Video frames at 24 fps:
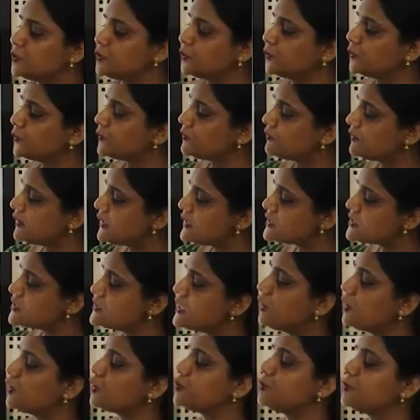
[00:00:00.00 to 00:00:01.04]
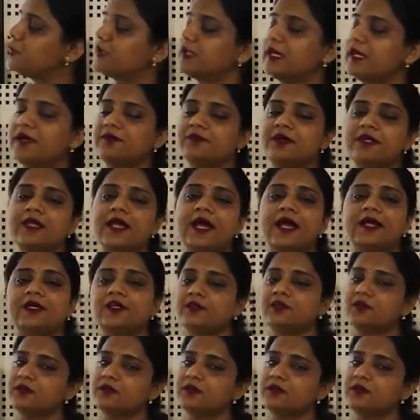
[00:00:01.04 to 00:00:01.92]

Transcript: to reach the output level at